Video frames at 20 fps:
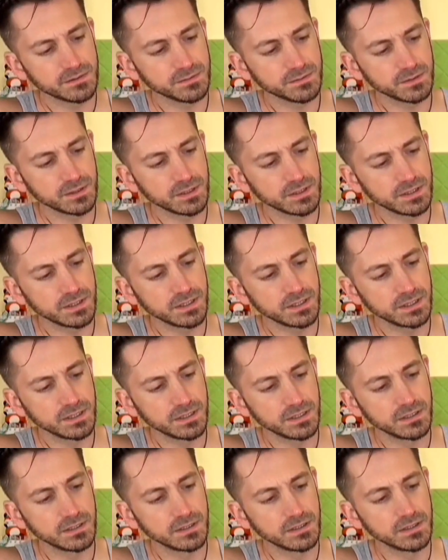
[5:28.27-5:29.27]
one,
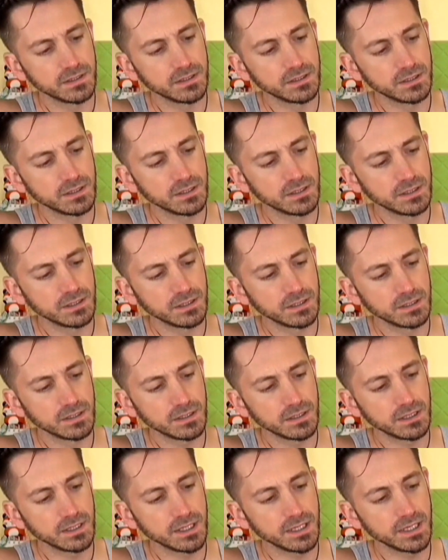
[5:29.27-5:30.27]

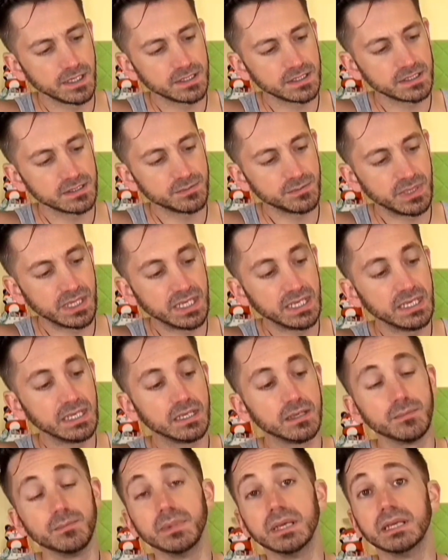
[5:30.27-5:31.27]
I guess pink
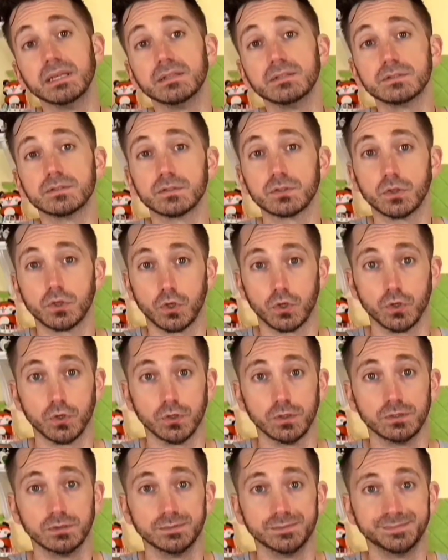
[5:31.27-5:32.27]
means
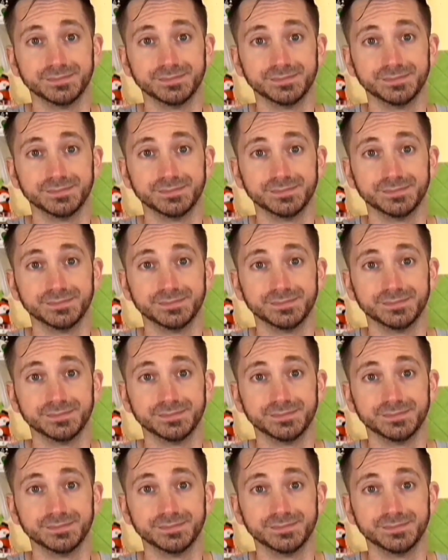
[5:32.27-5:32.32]
girl.